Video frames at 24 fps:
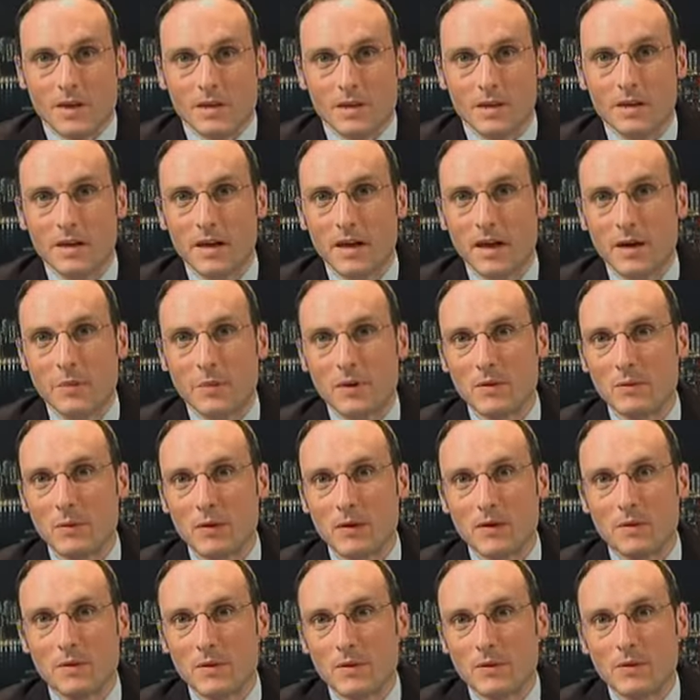Yeah, I mean, what
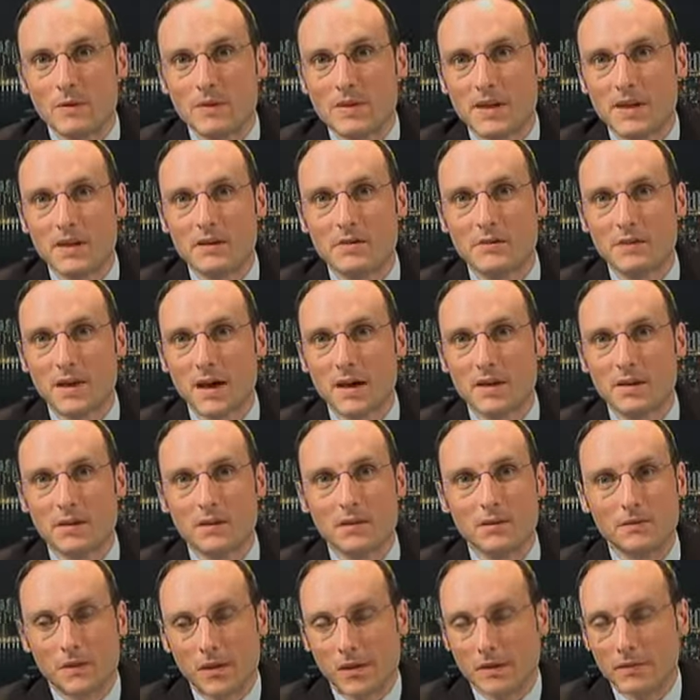you, what you say is right.
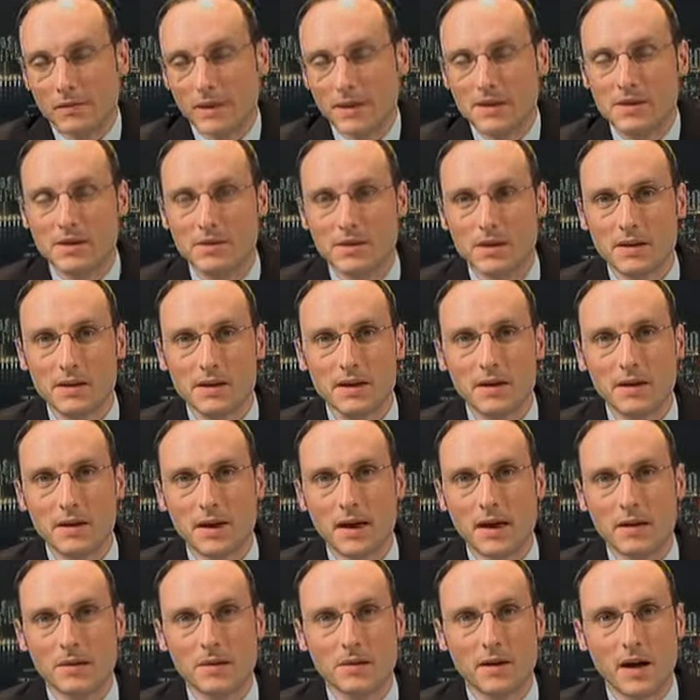O originally,
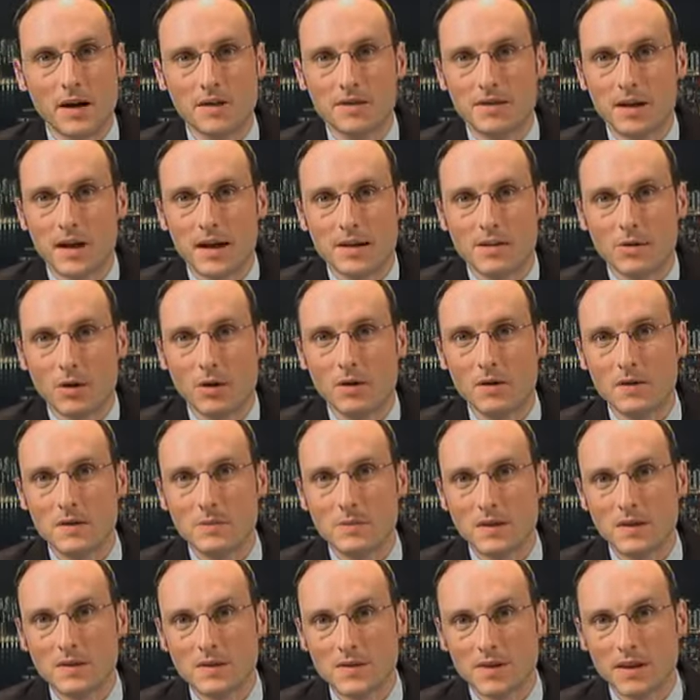uh, Russia has always
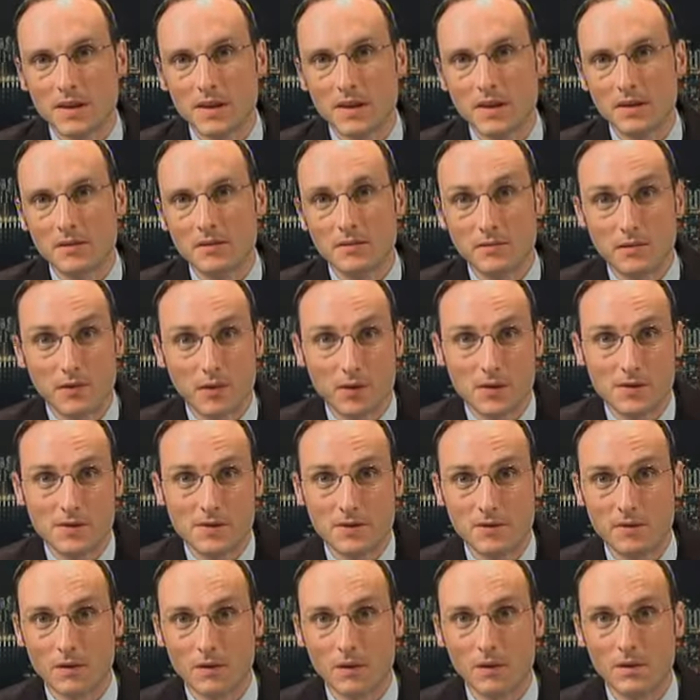been seeking, first
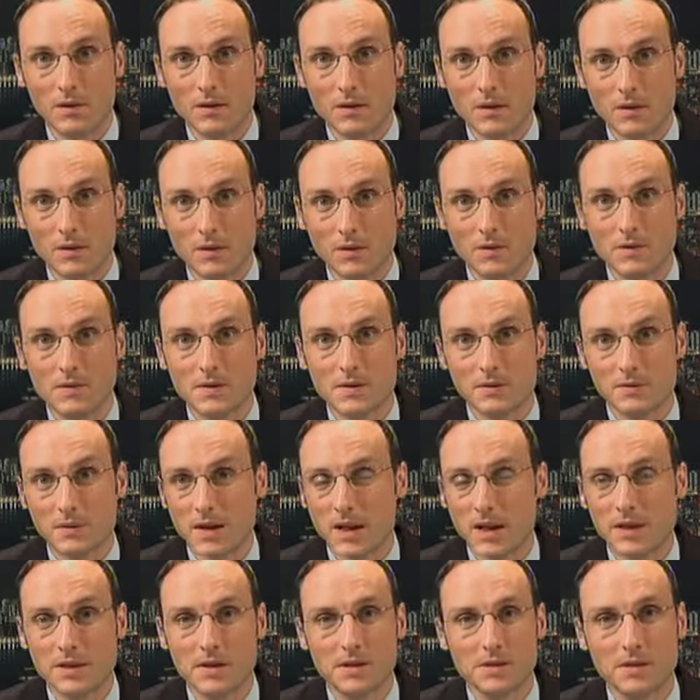of all, the closer
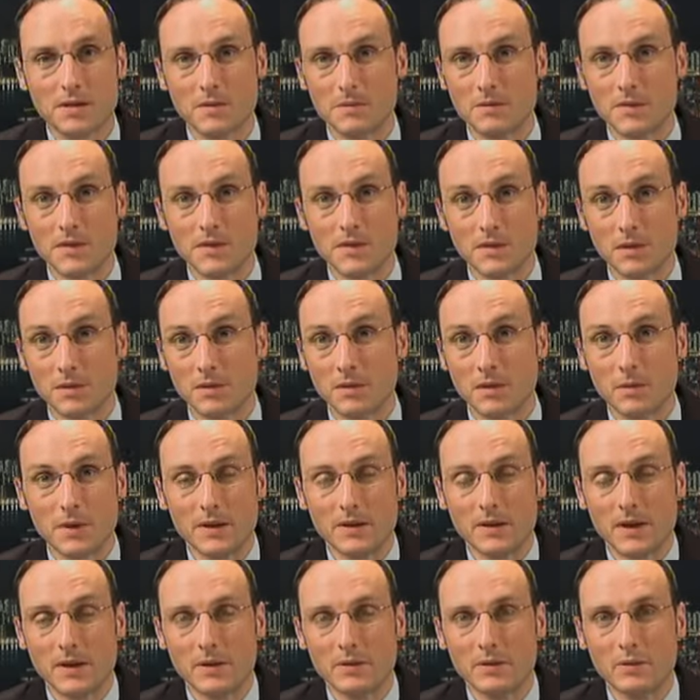relationship with Europe and,
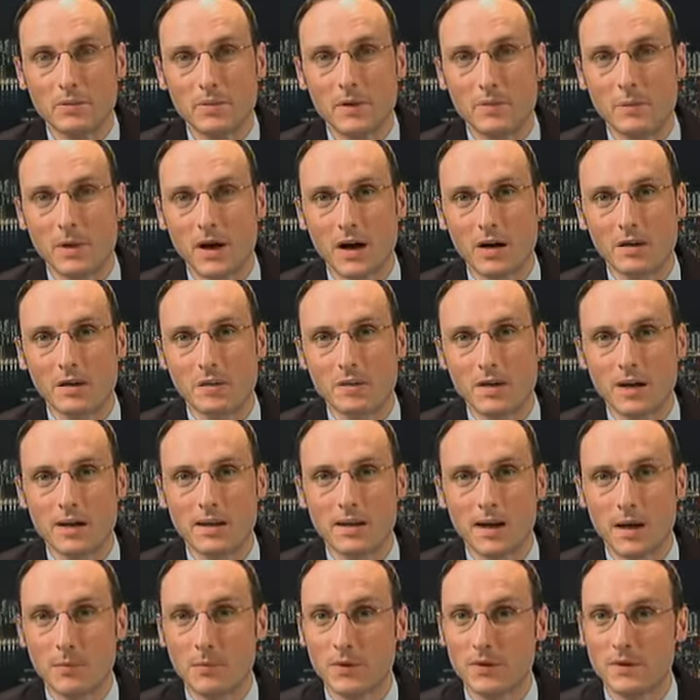and to be part of that
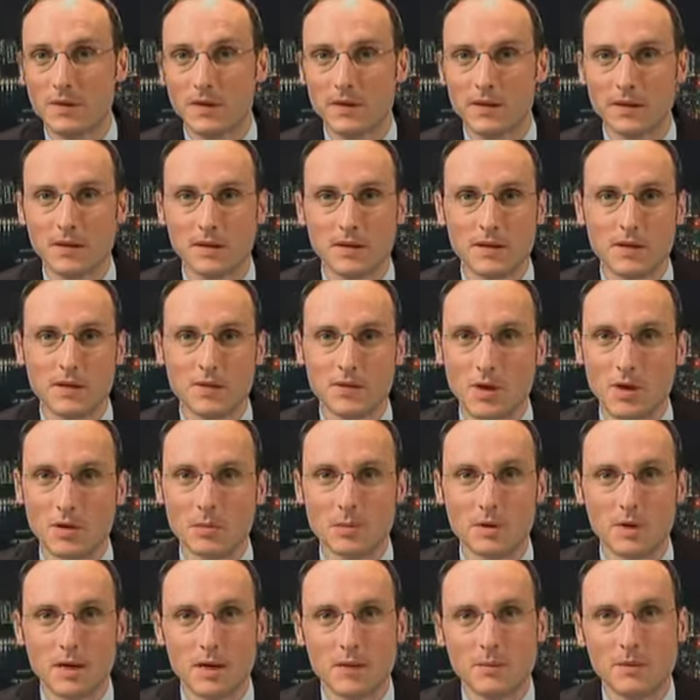club, particularly
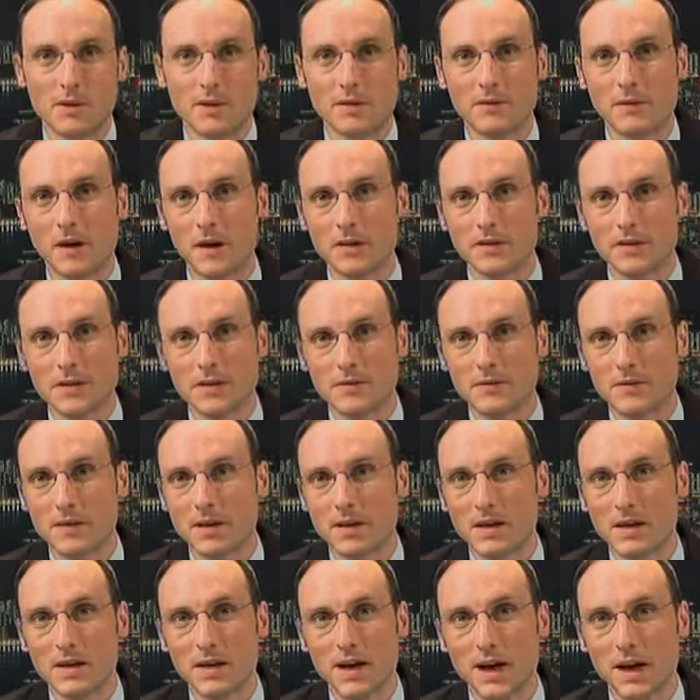Germany. I mean, the Russians
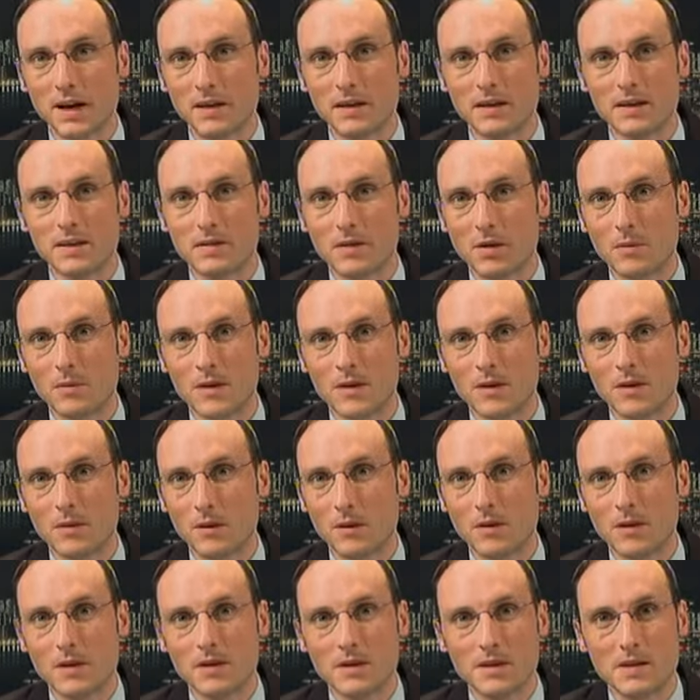really like the German
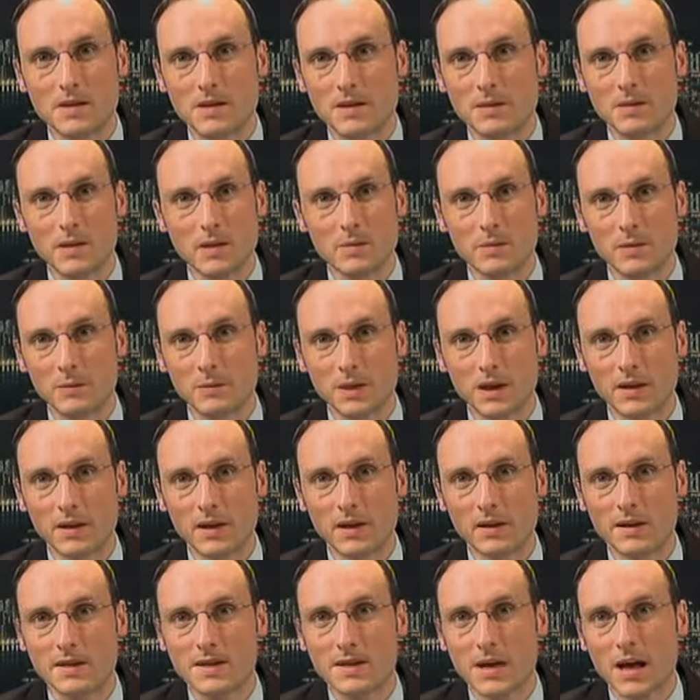technology, the German
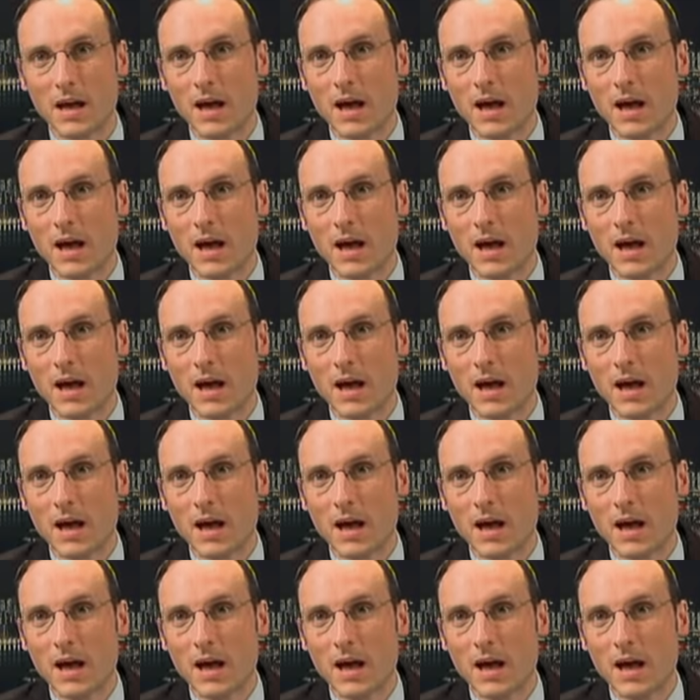products.